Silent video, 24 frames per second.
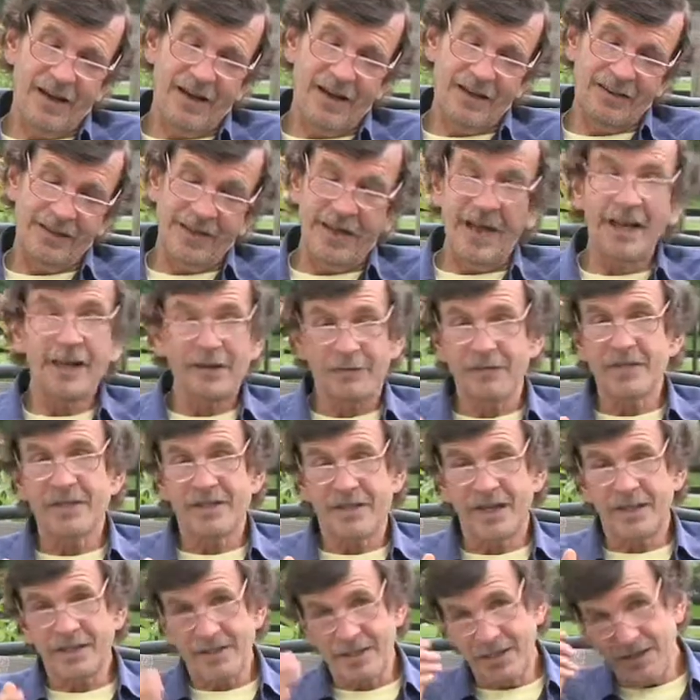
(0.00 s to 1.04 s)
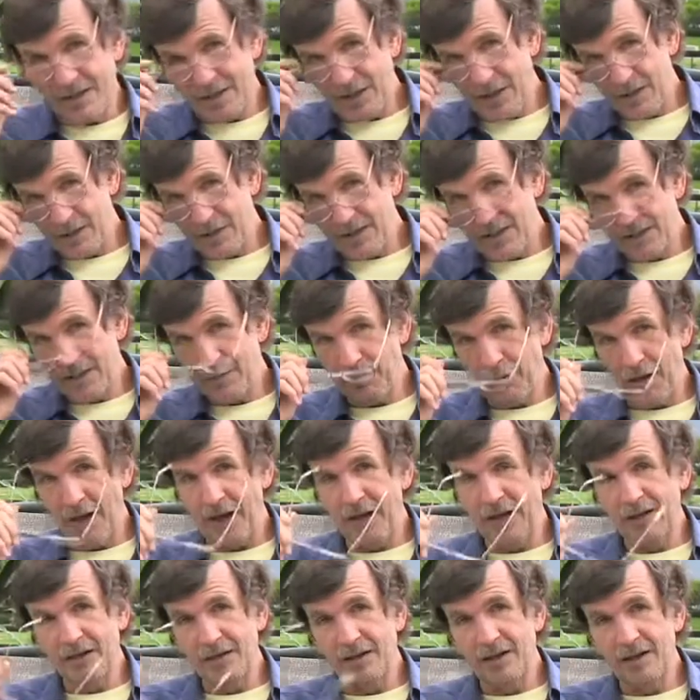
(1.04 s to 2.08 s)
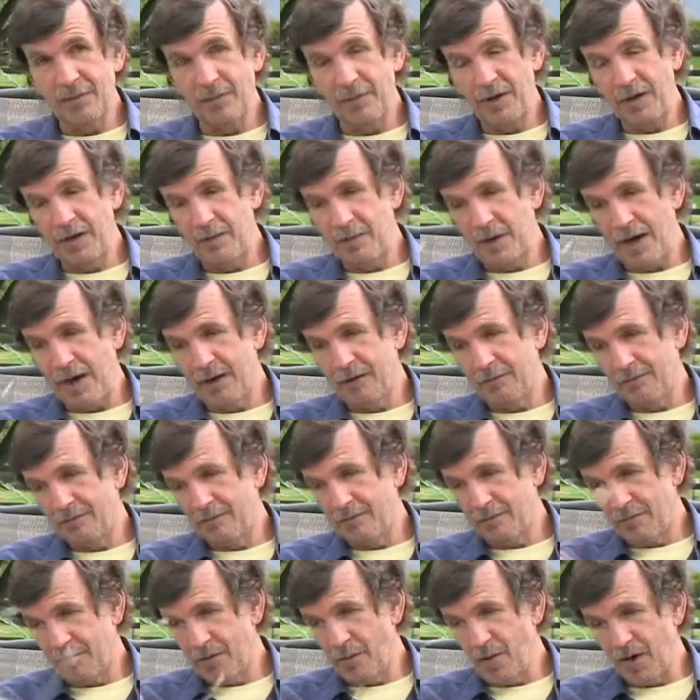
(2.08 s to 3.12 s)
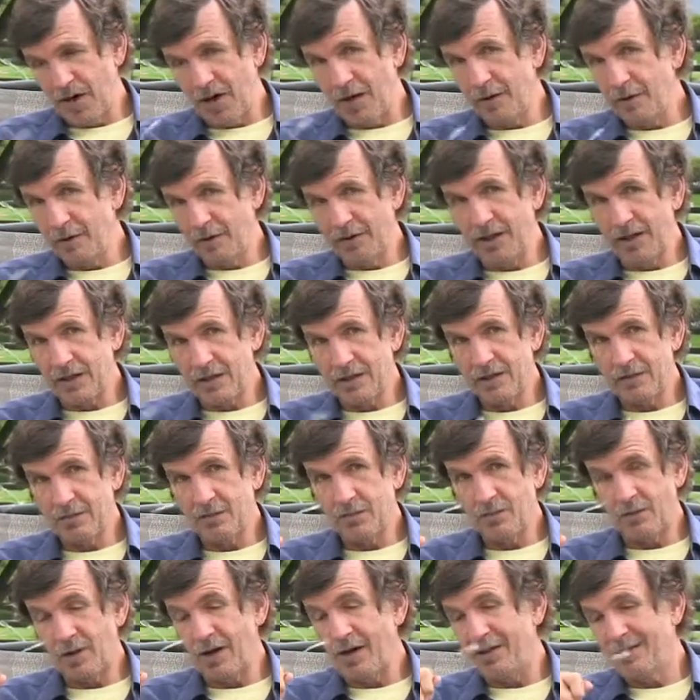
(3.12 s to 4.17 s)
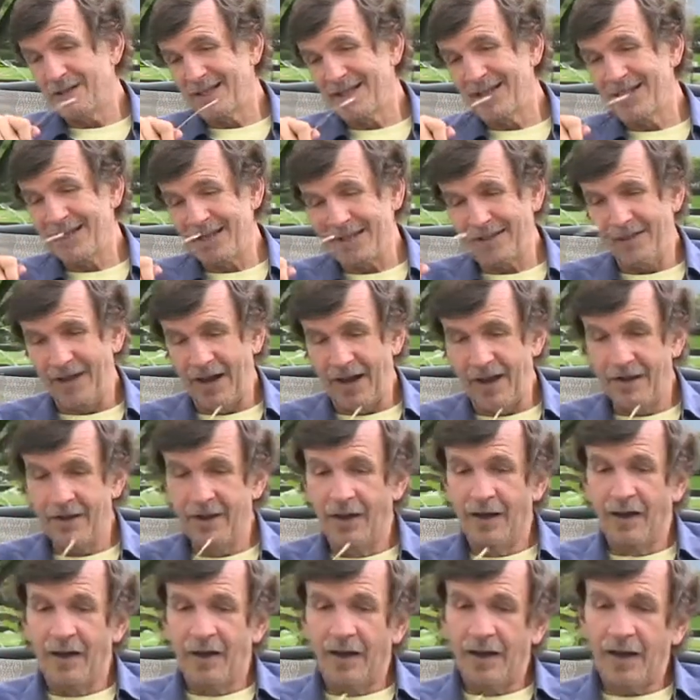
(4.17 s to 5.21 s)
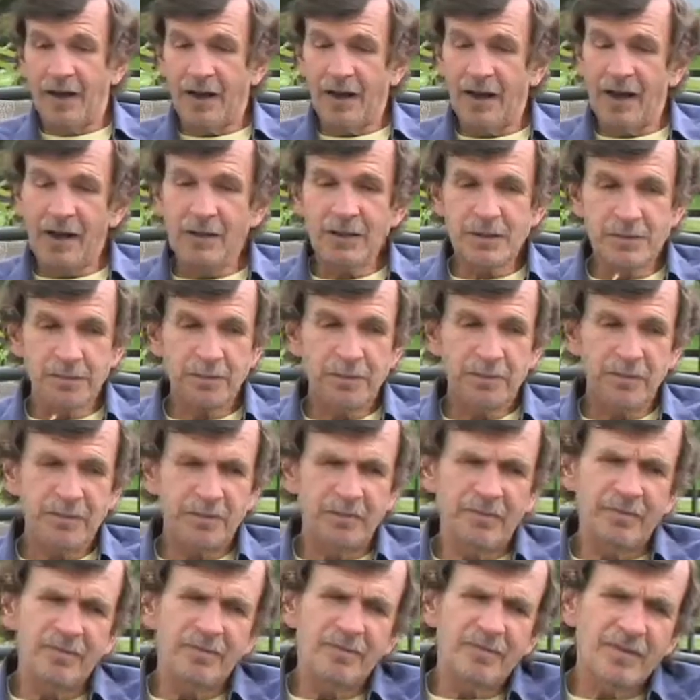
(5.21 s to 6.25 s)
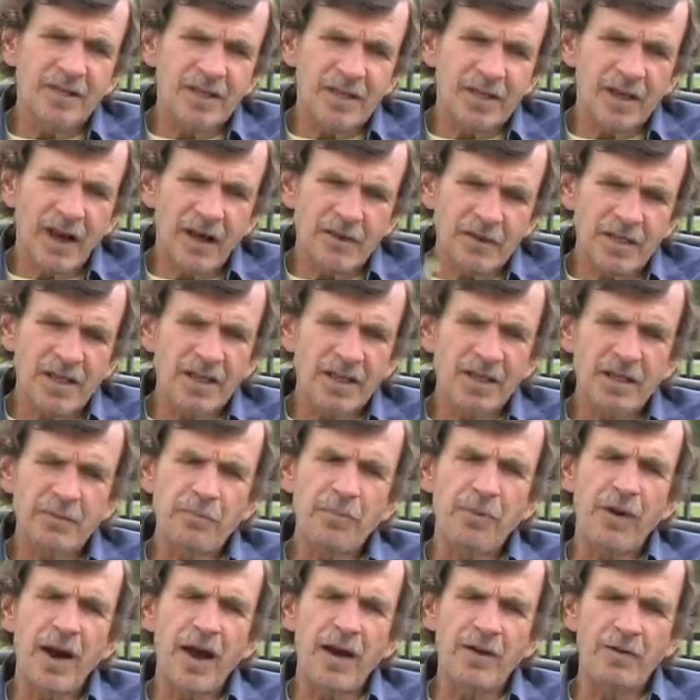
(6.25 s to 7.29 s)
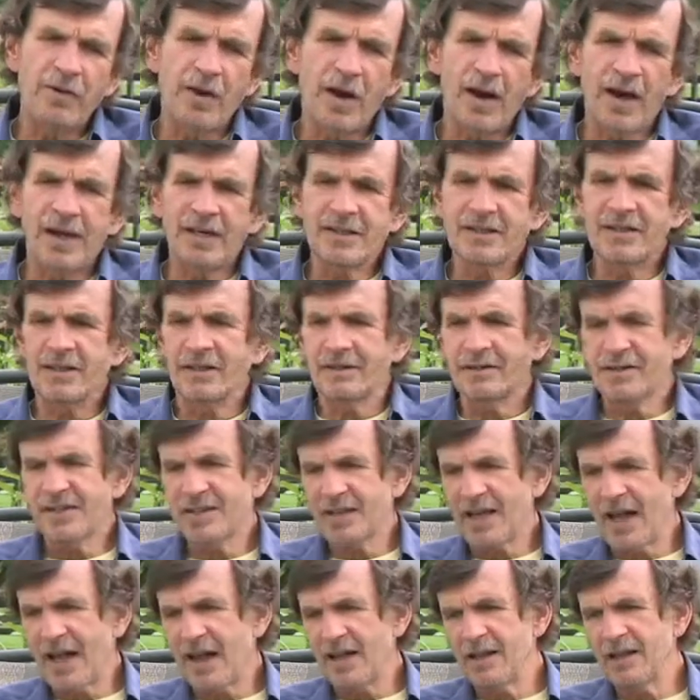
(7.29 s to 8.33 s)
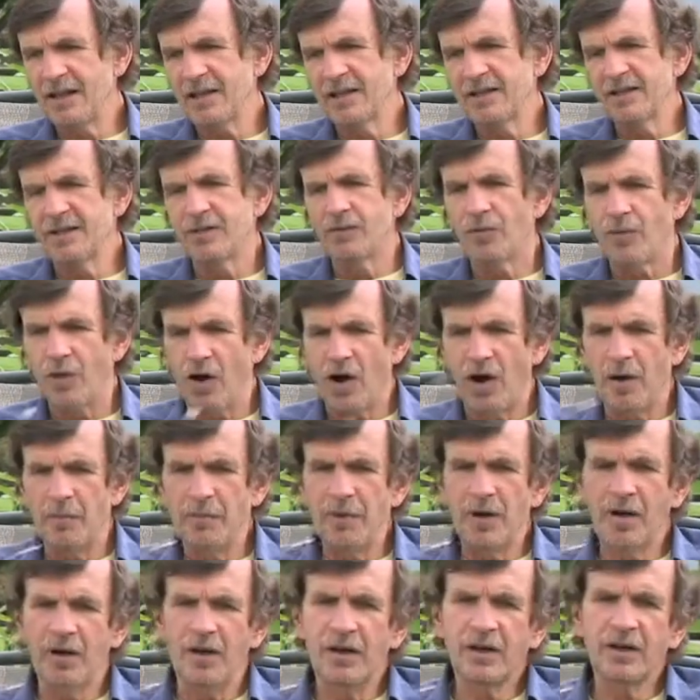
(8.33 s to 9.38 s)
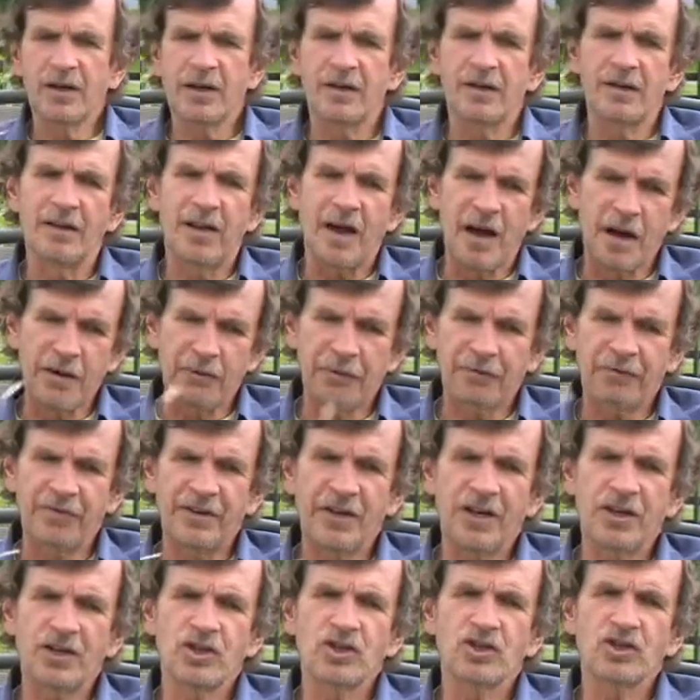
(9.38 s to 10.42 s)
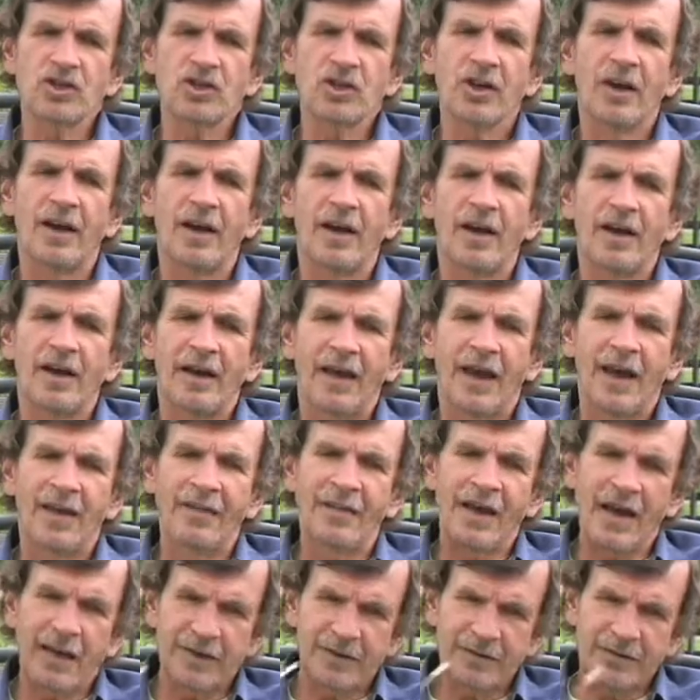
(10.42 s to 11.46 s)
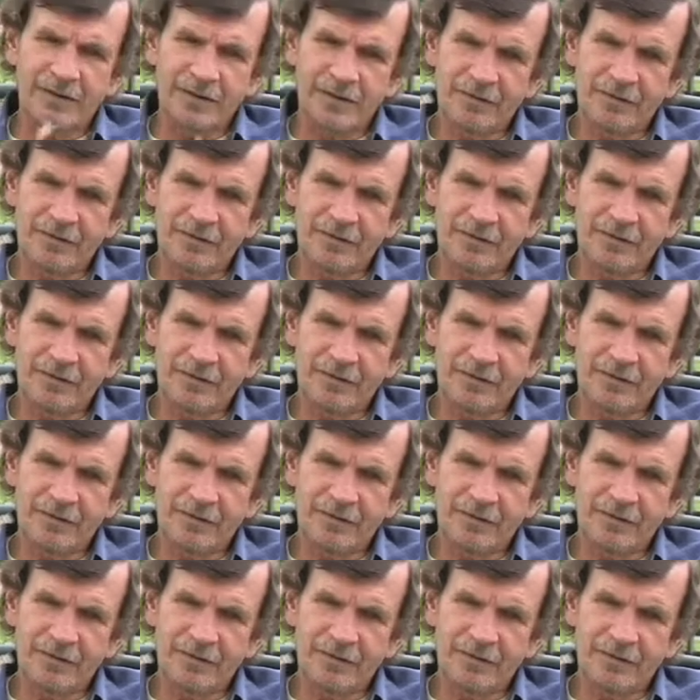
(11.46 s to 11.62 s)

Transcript: at the end of the 60s, I was explaining a little bit about, among other things, what I was eating then. And I was I was eating brown rice and salads and raw milk and a lot of fish, and that